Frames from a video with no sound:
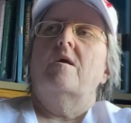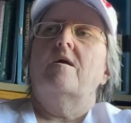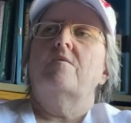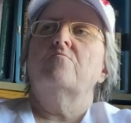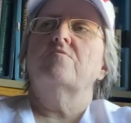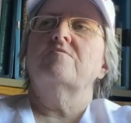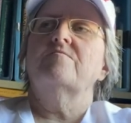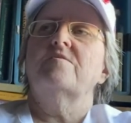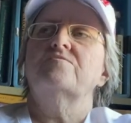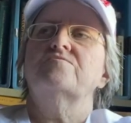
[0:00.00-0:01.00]
And really
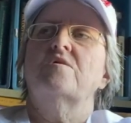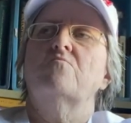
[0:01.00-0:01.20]
they say,